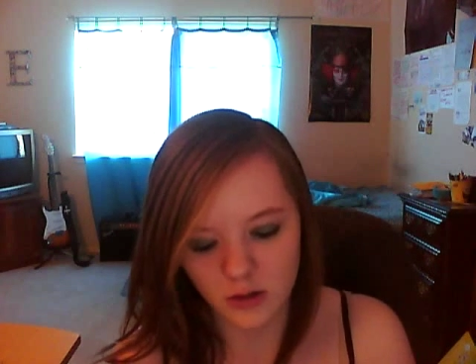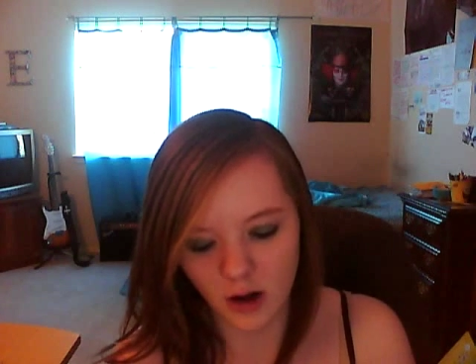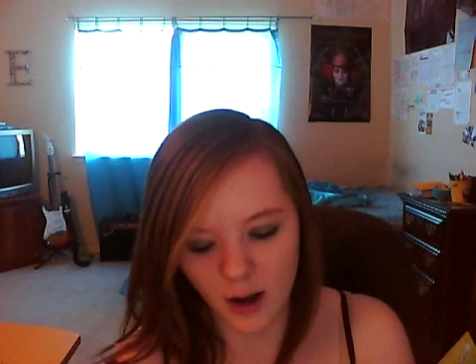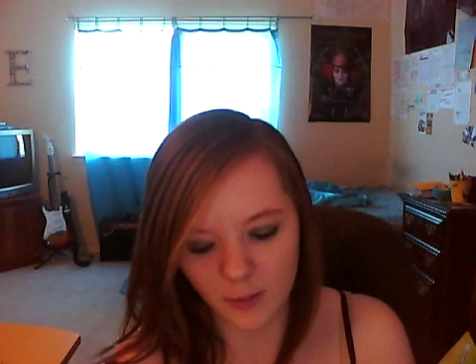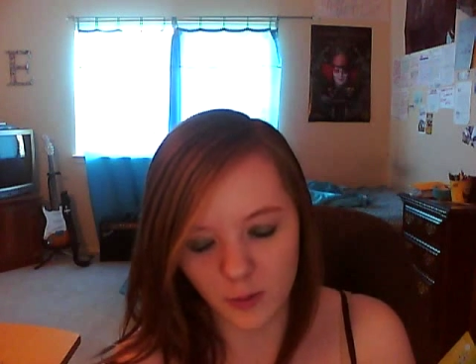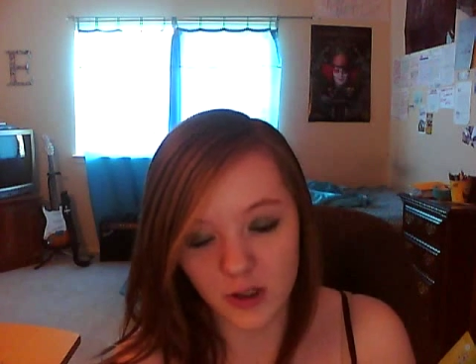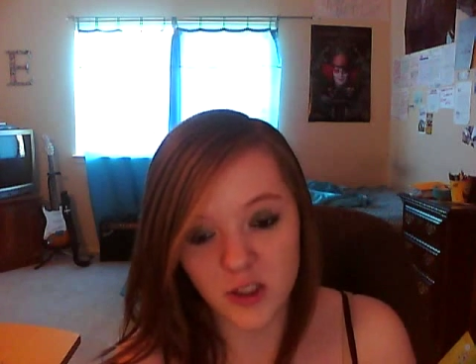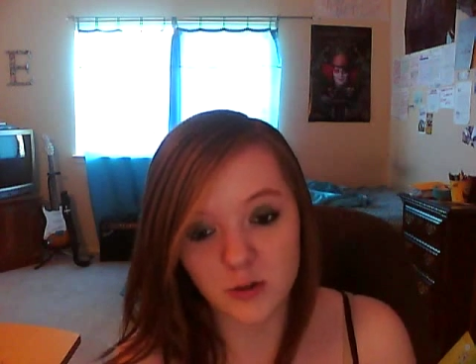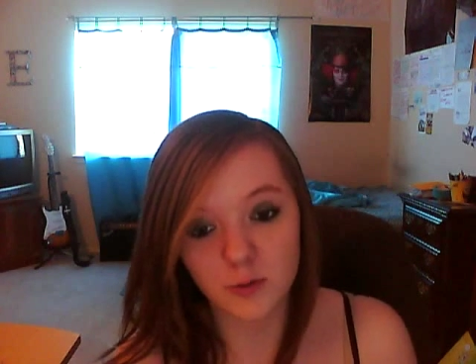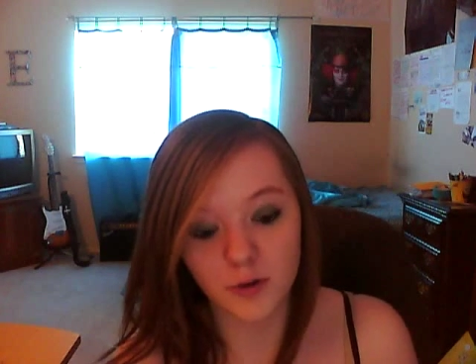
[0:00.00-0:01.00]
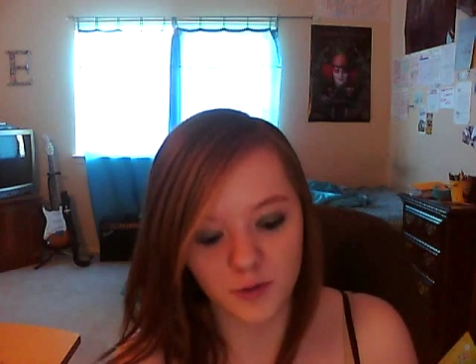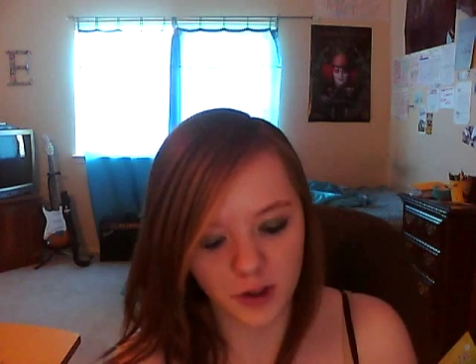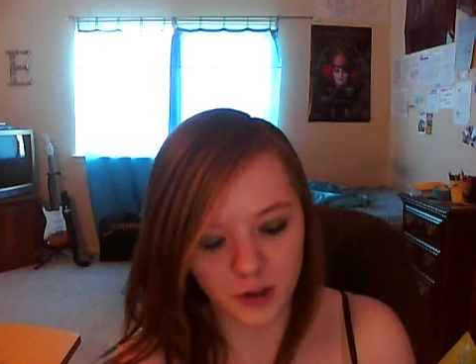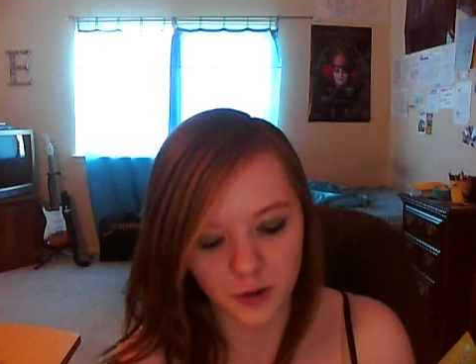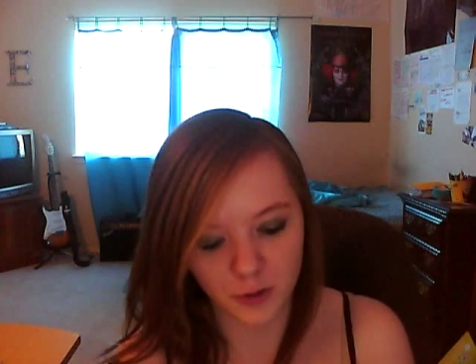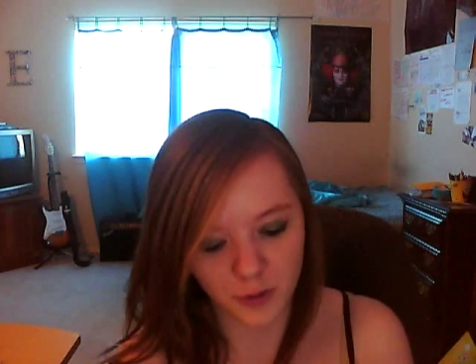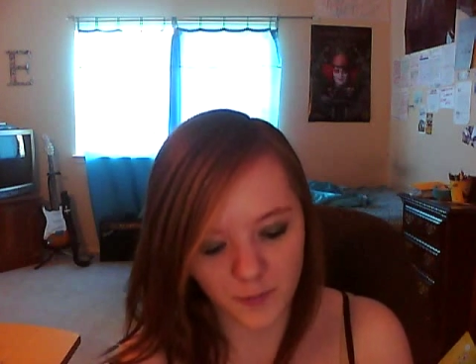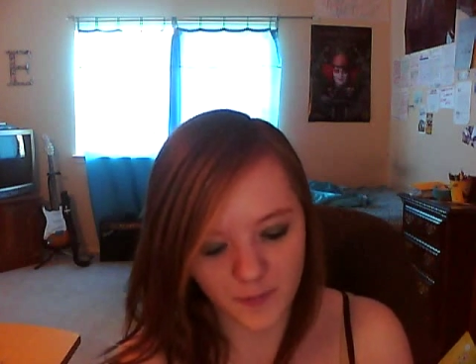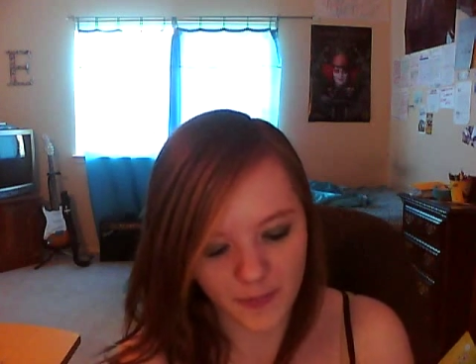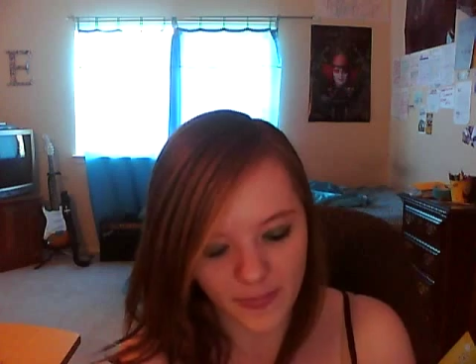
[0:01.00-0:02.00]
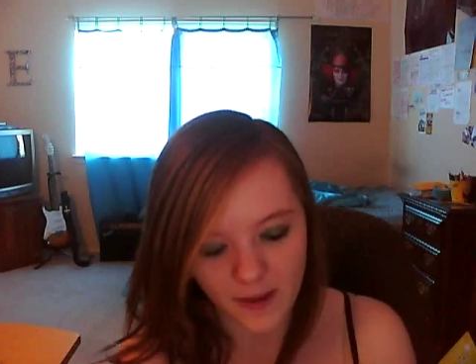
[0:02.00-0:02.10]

So I'm going to review